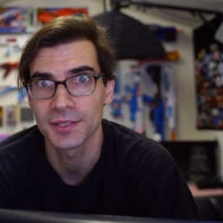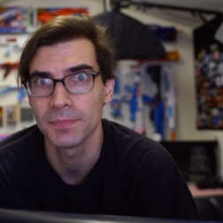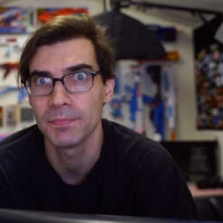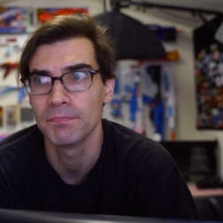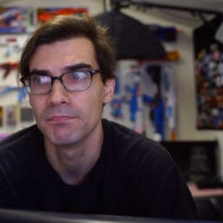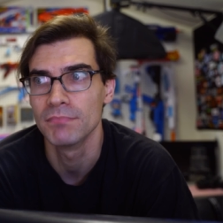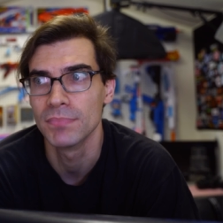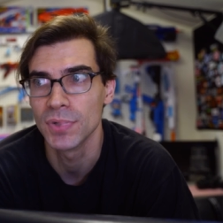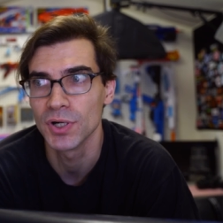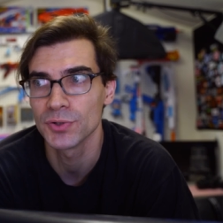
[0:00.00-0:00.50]
the
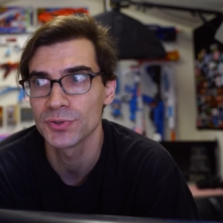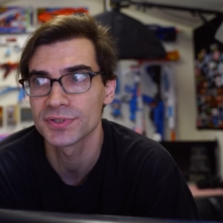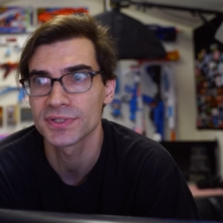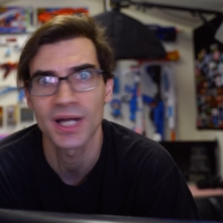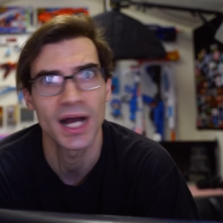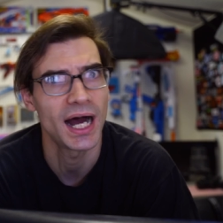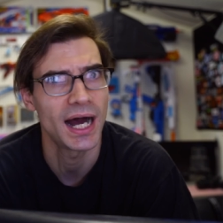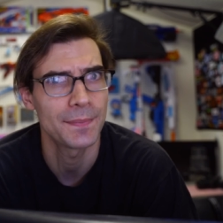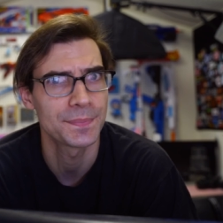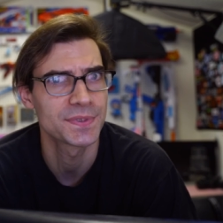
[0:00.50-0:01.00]

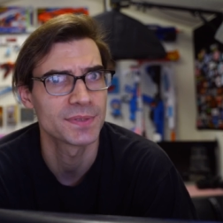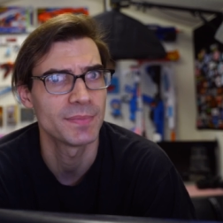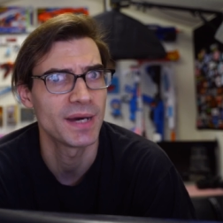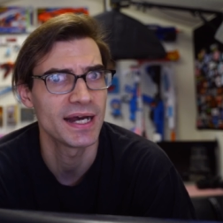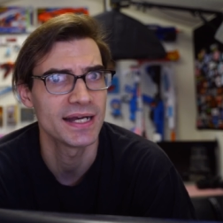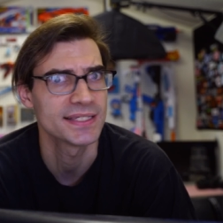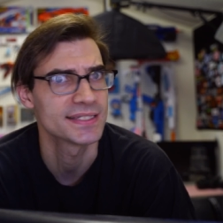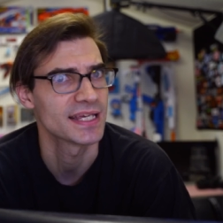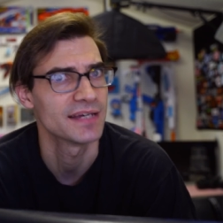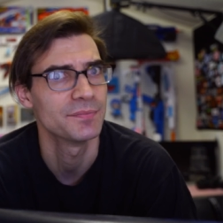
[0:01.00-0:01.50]
most
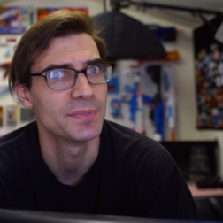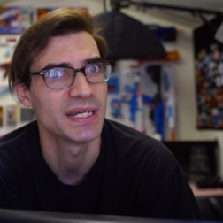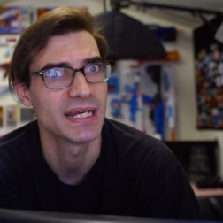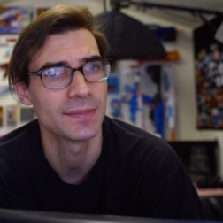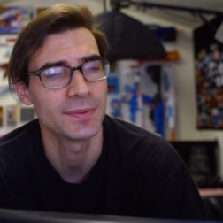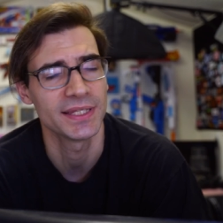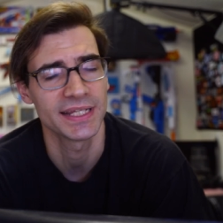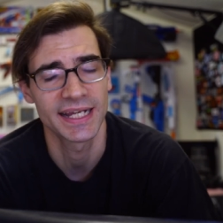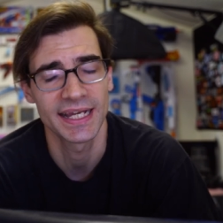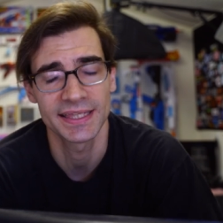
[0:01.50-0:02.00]
optimized I've been
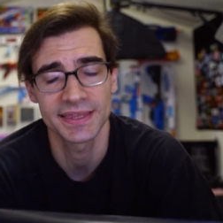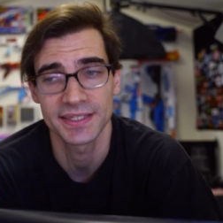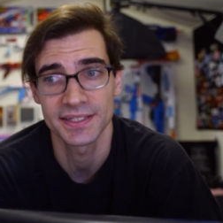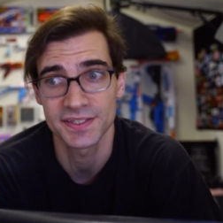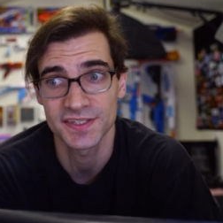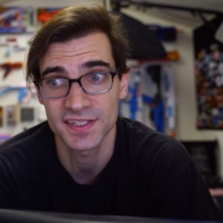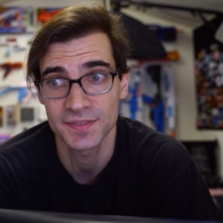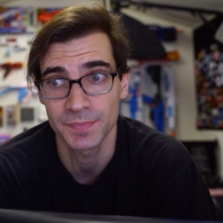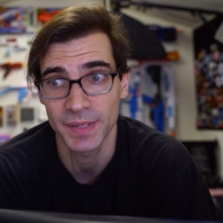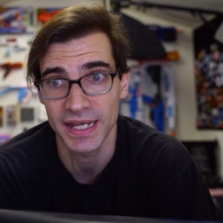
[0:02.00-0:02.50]
able to get
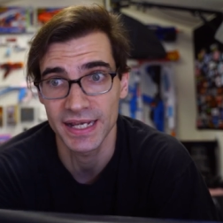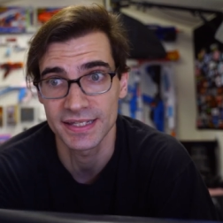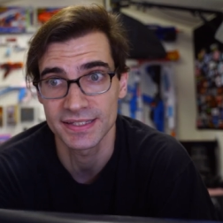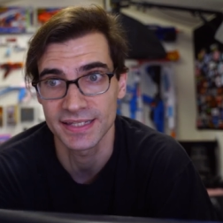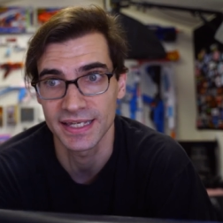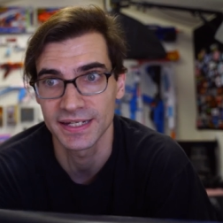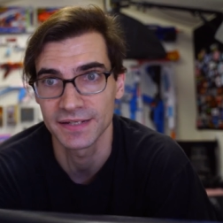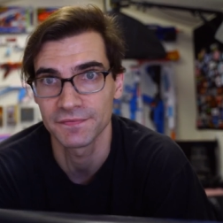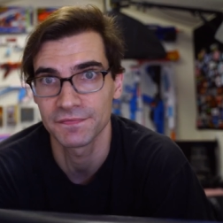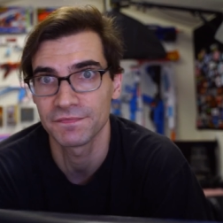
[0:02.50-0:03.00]
this space
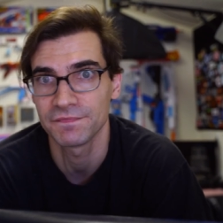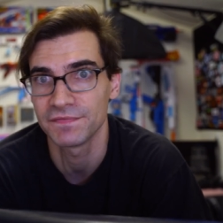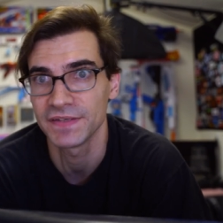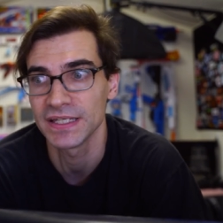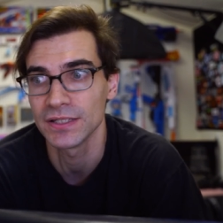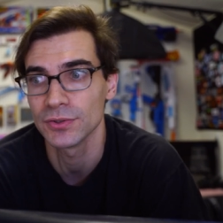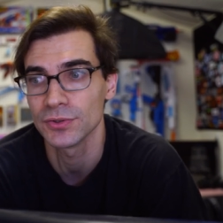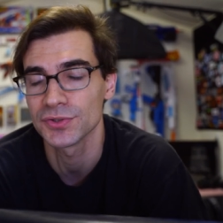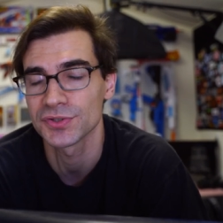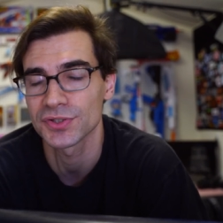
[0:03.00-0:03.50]
and it
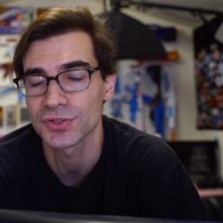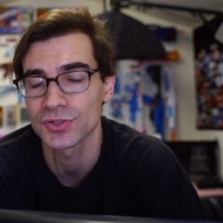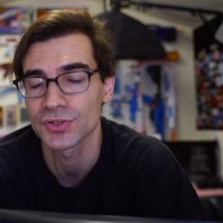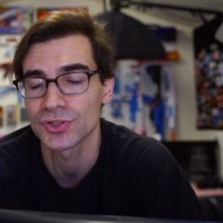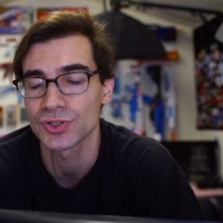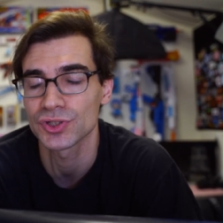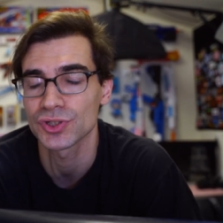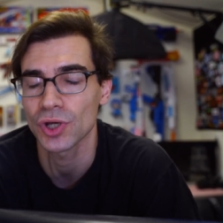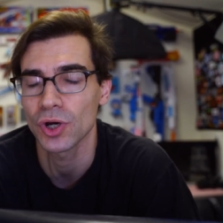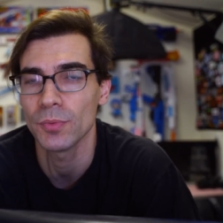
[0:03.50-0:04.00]
feels
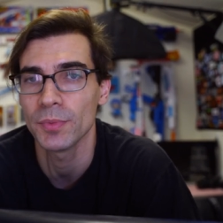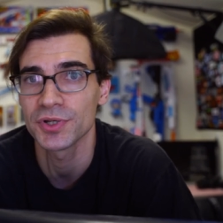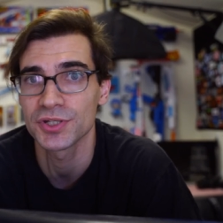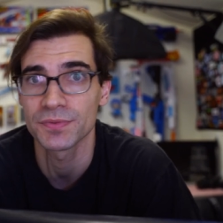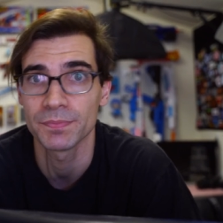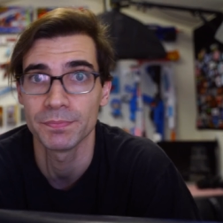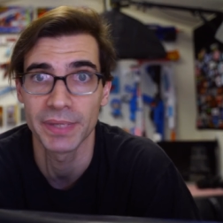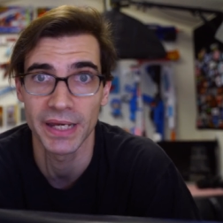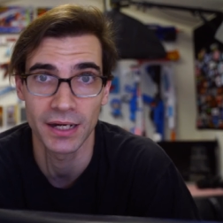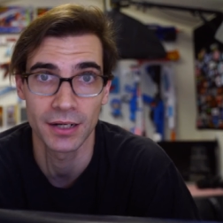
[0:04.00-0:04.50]
so
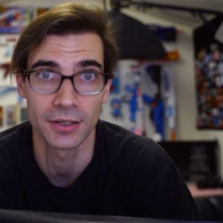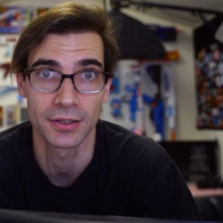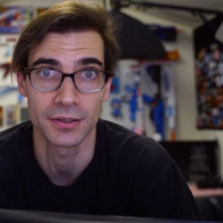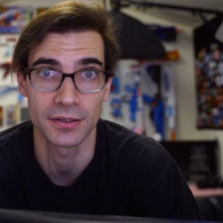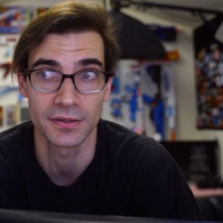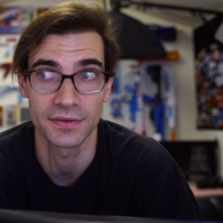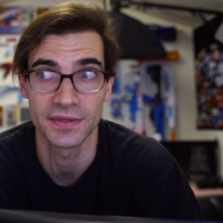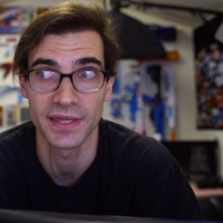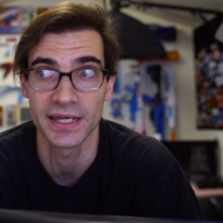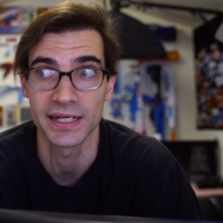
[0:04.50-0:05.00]
much
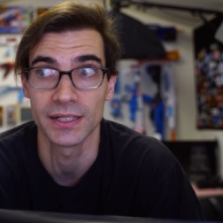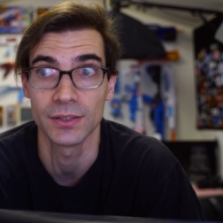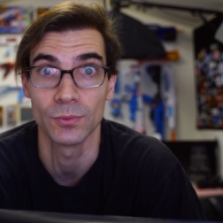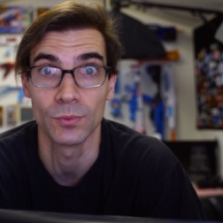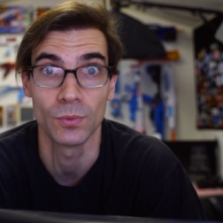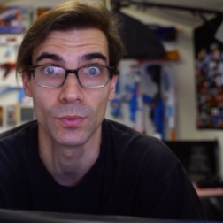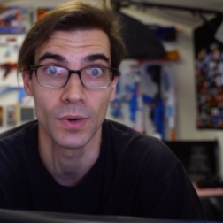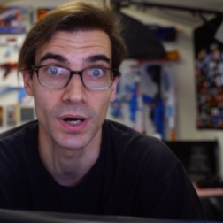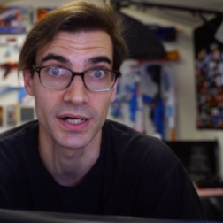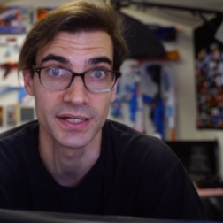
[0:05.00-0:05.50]
bigger than it
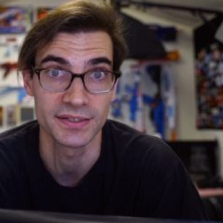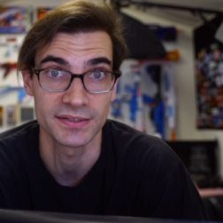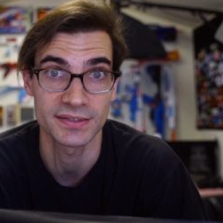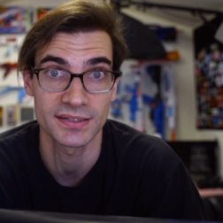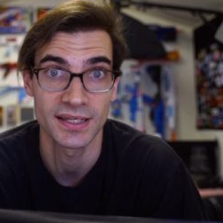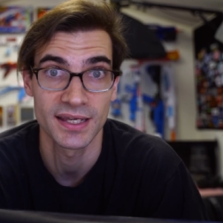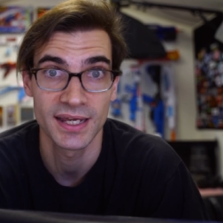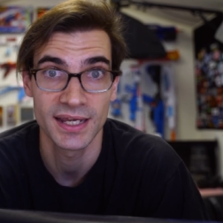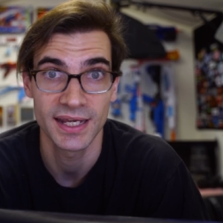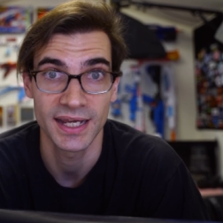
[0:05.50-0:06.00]
was.